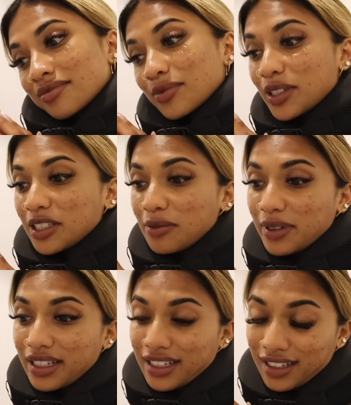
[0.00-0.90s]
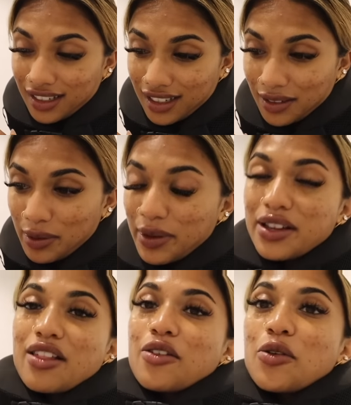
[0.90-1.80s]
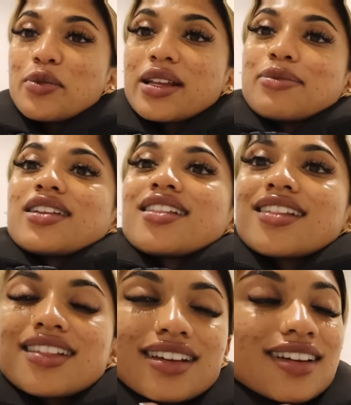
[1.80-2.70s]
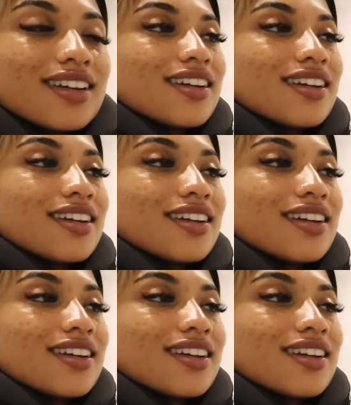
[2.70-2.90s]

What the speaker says: went to Manila. We went so many places. Like,